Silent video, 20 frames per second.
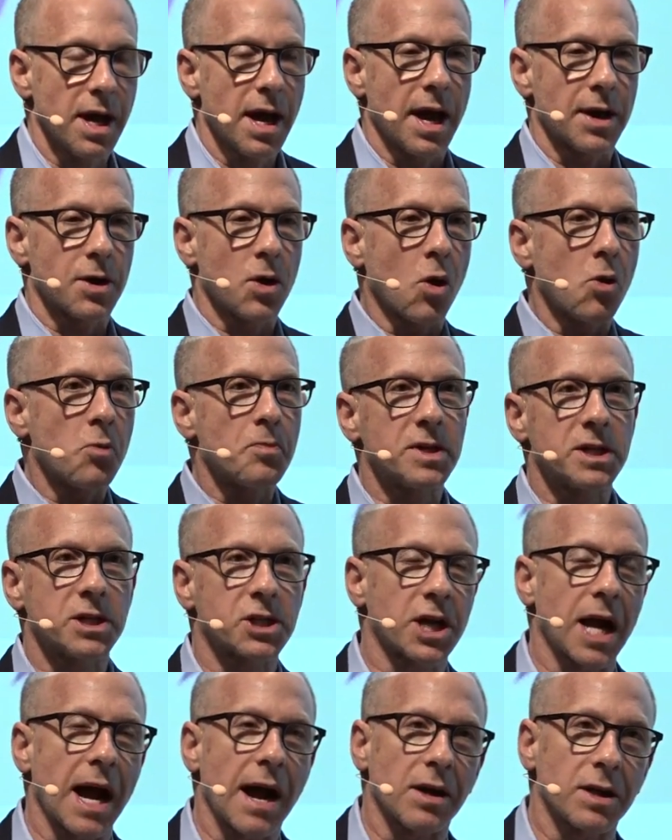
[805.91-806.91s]
An open
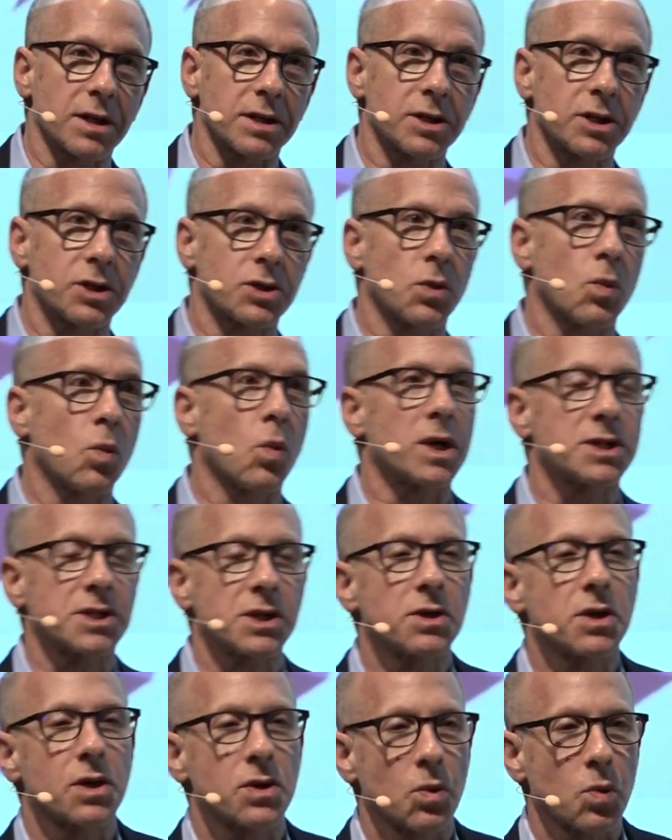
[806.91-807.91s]
challenge
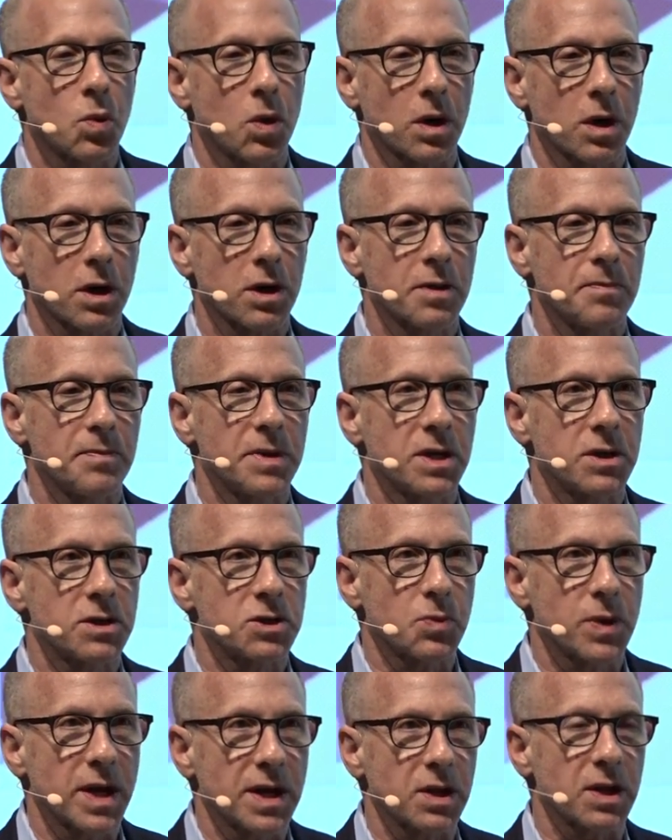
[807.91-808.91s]
wasn't going to work
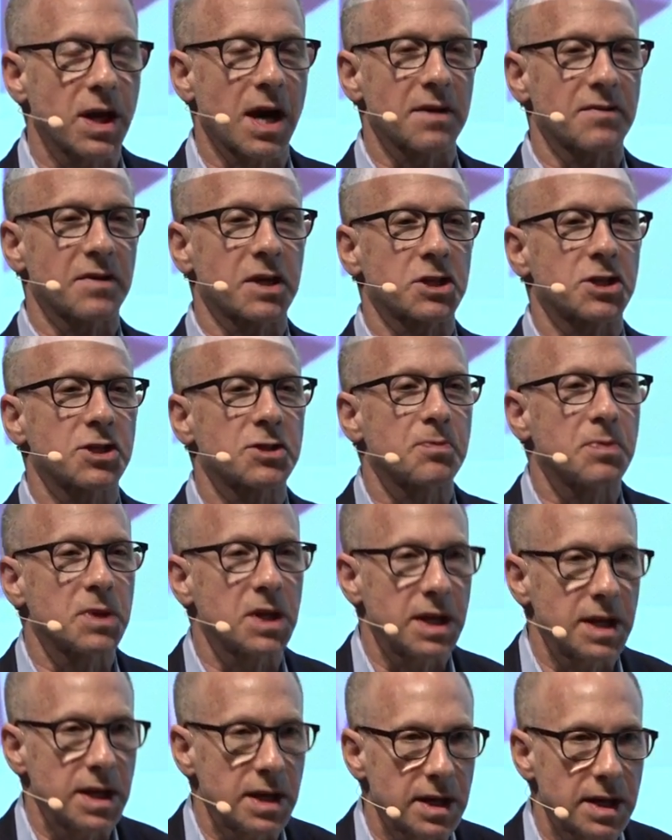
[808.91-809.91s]
because we had a lot of
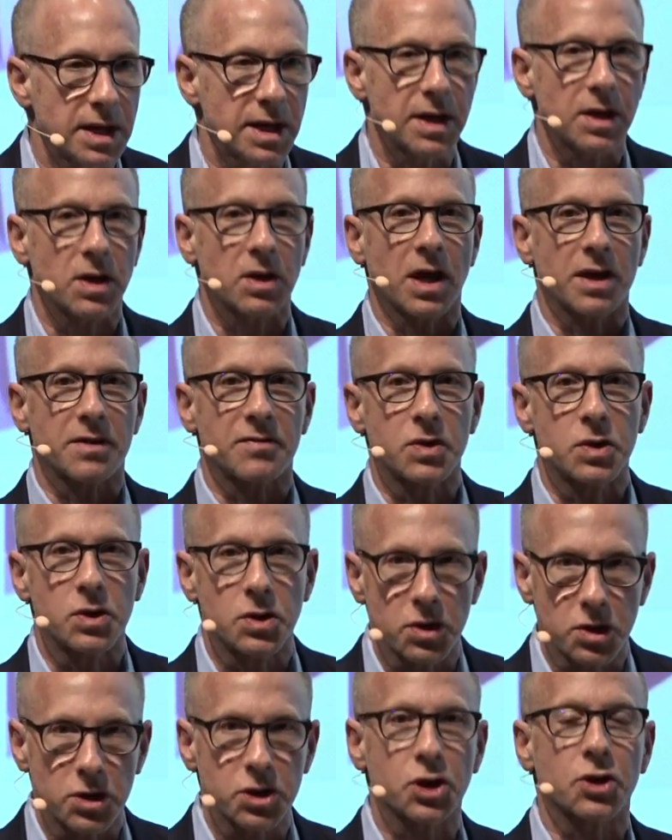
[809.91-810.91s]
explaining and a lot of
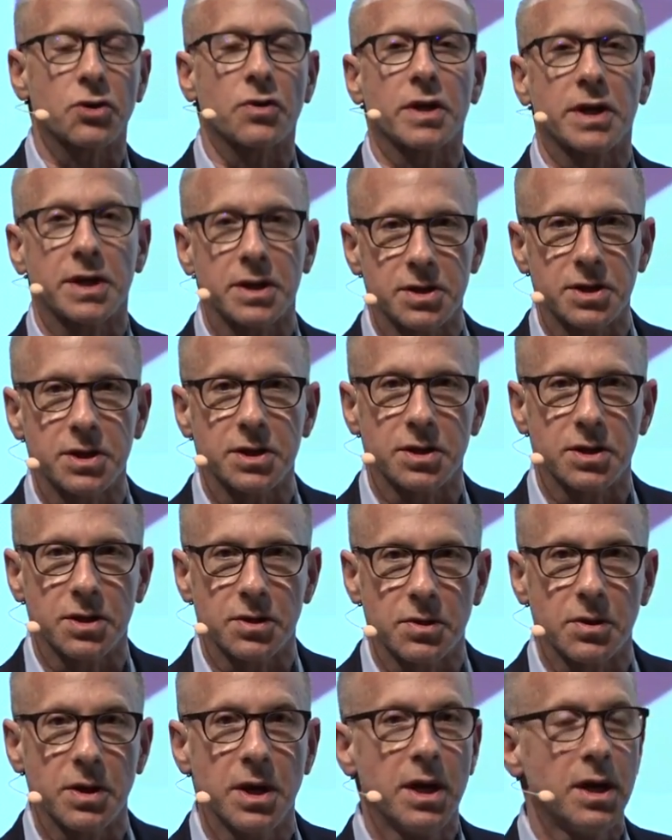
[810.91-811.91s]
nurturing to
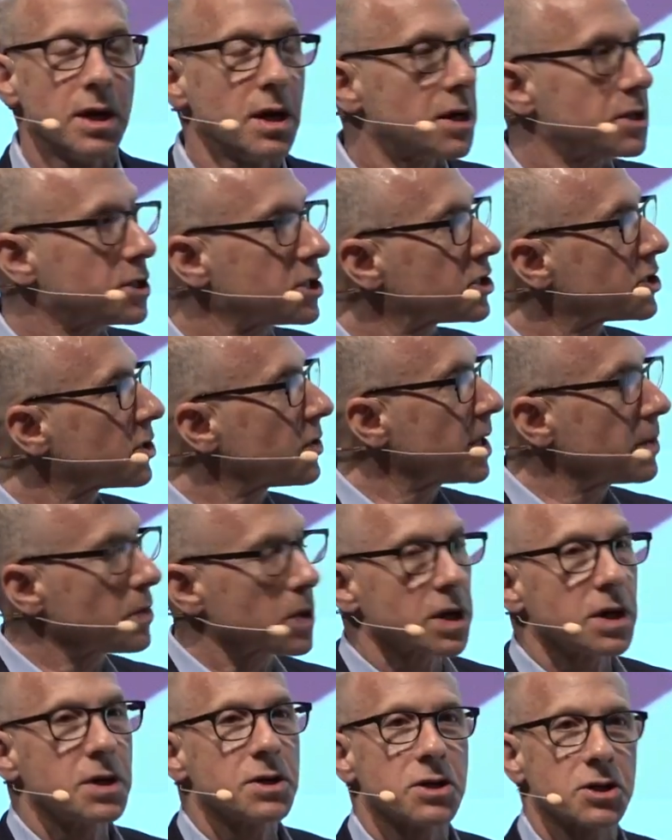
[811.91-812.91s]
do just so they
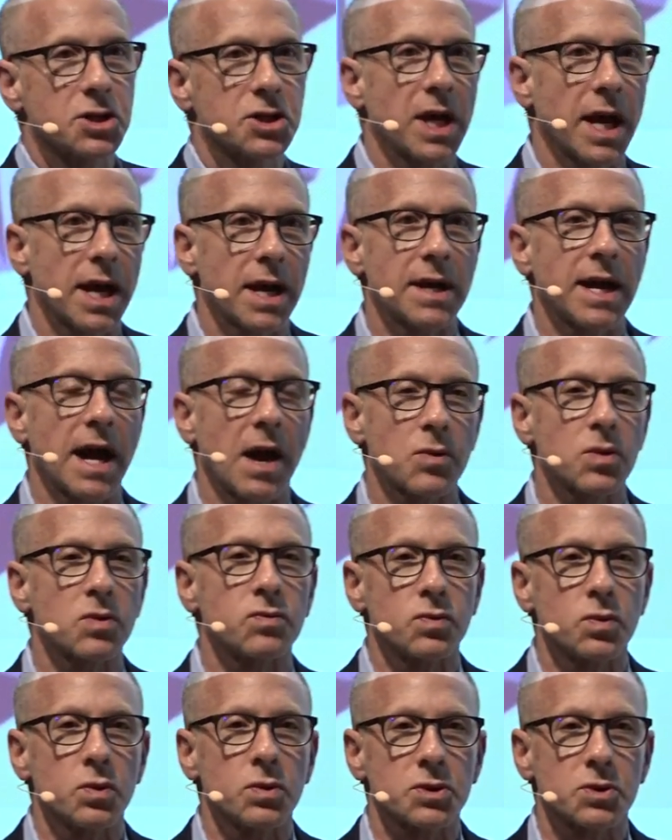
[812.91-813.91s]
would understand how the
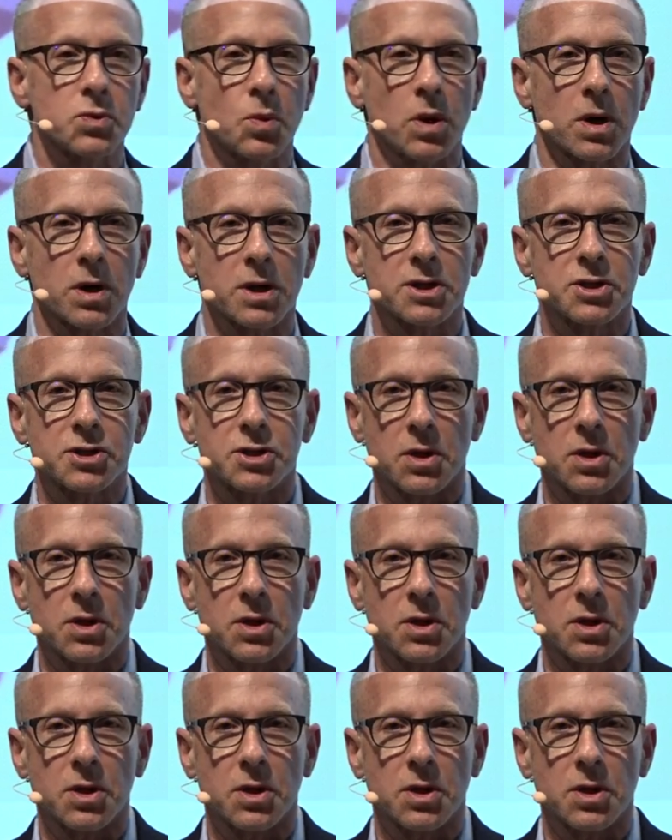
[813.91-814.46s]
rules worked.